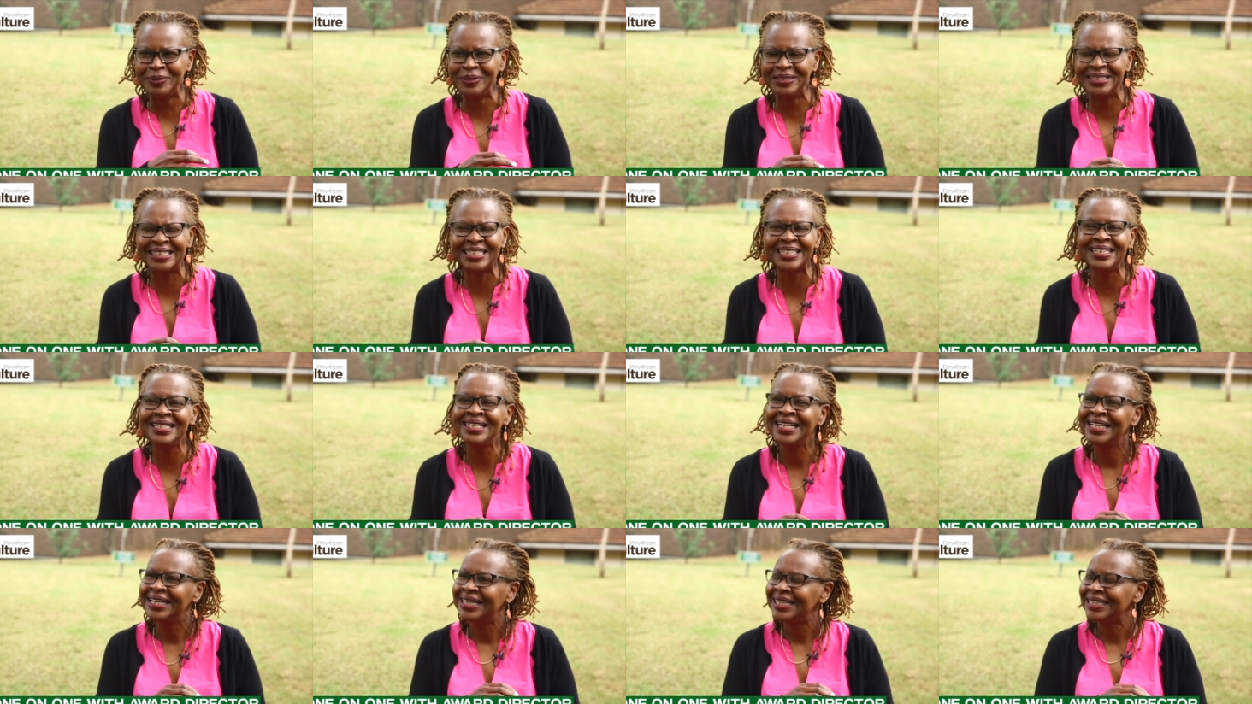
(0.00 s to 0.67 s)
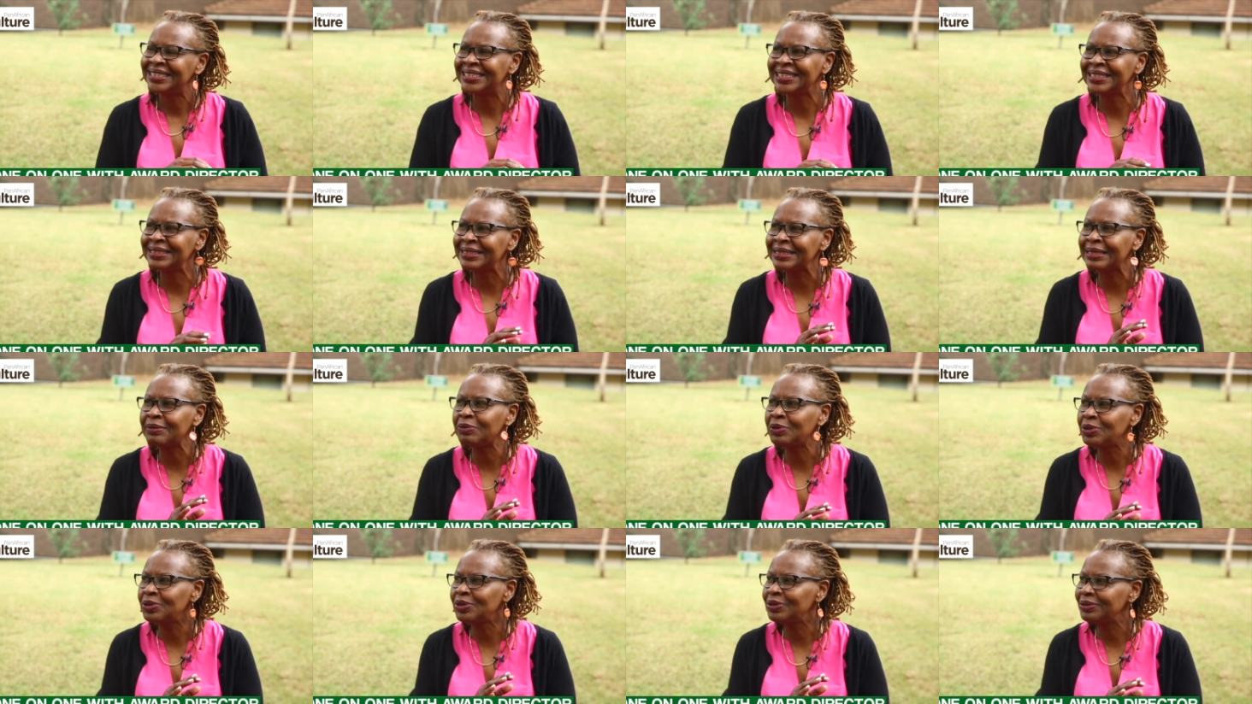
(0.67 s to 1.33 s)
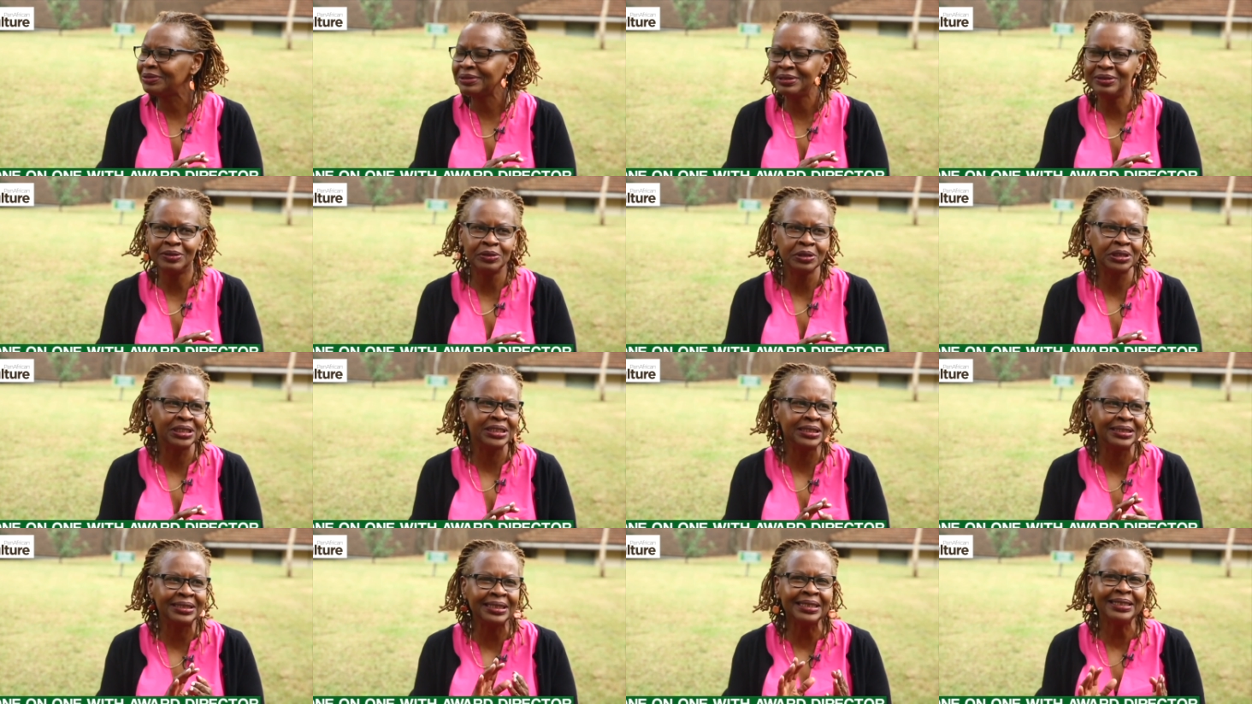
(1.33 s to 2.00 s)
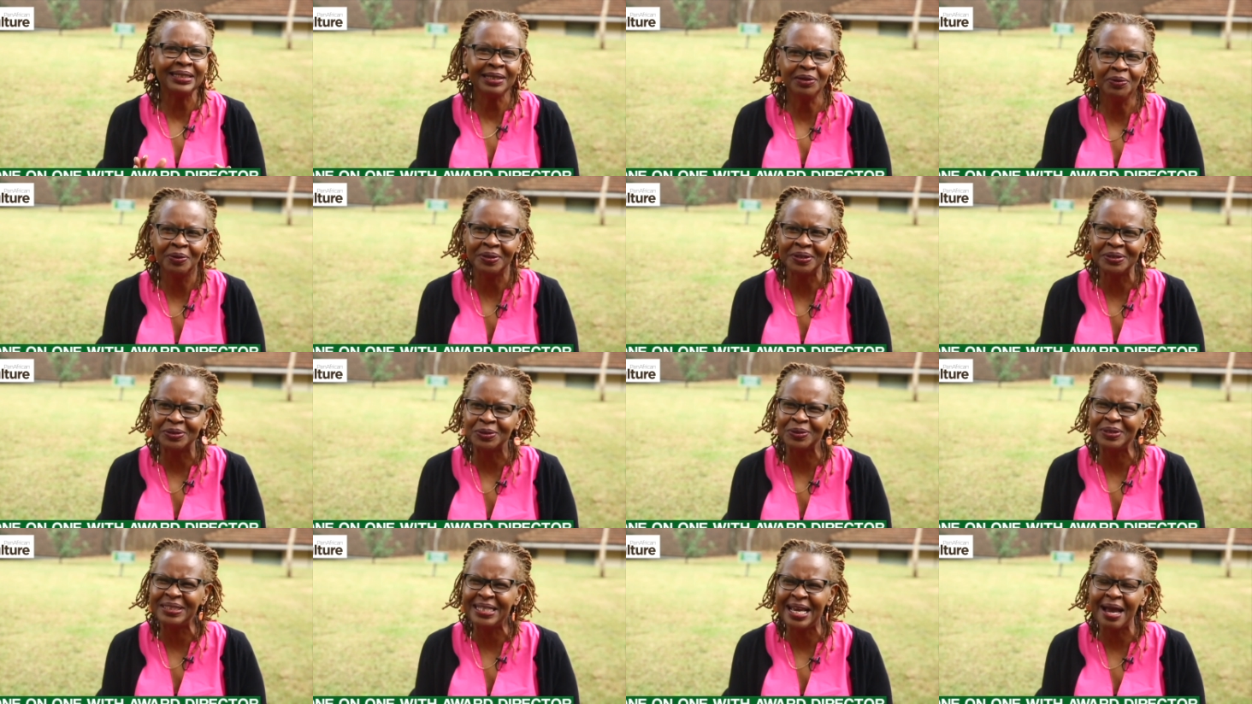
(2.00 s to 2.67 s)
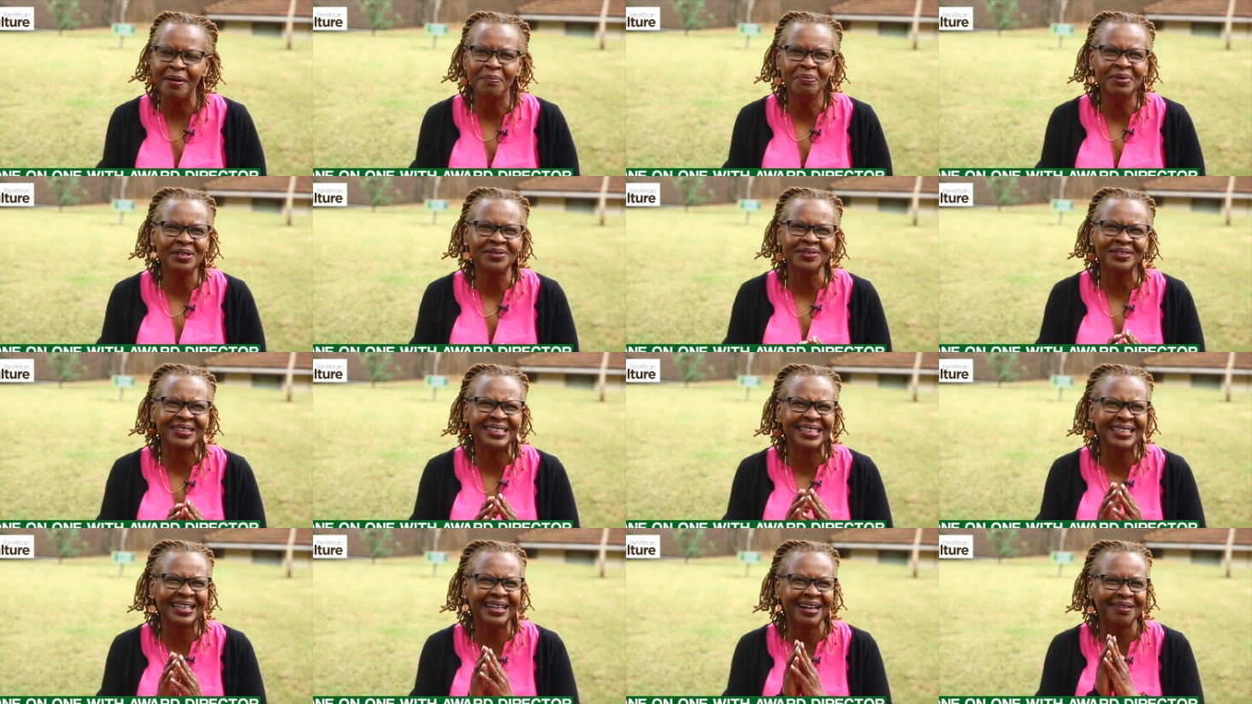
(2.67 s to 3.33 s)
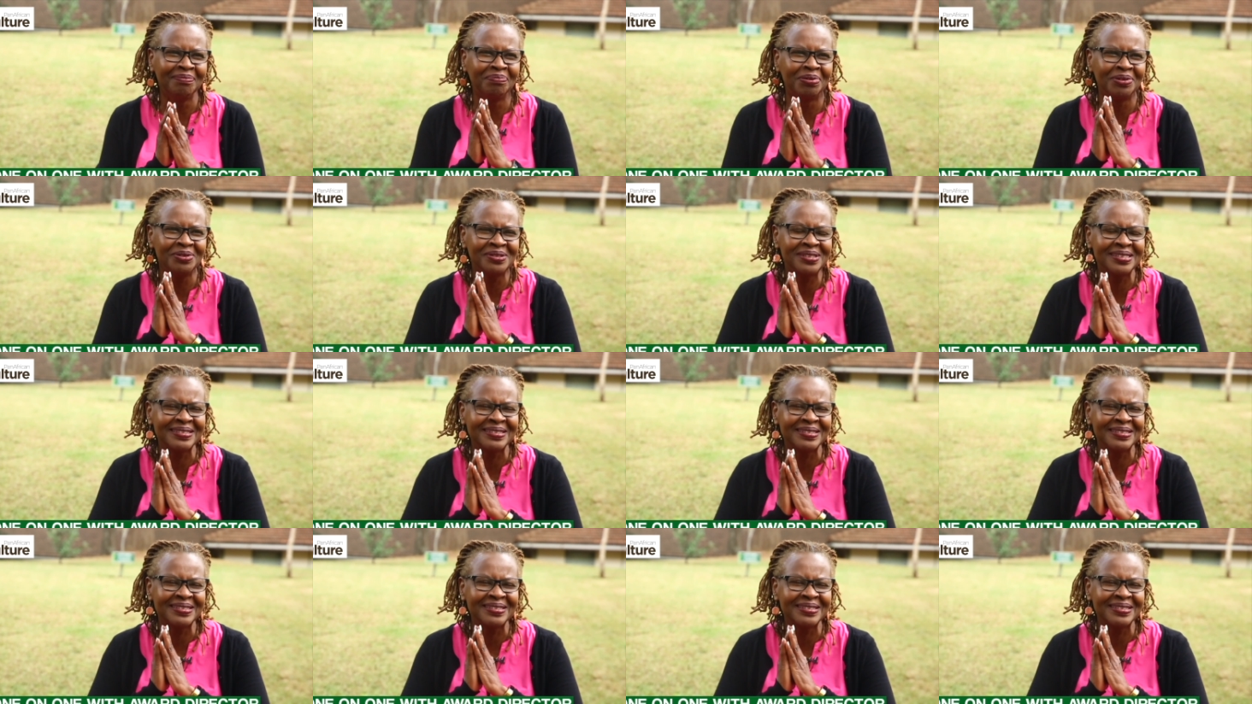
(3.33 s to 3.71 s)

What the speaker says: She didn't want to hear me talking about,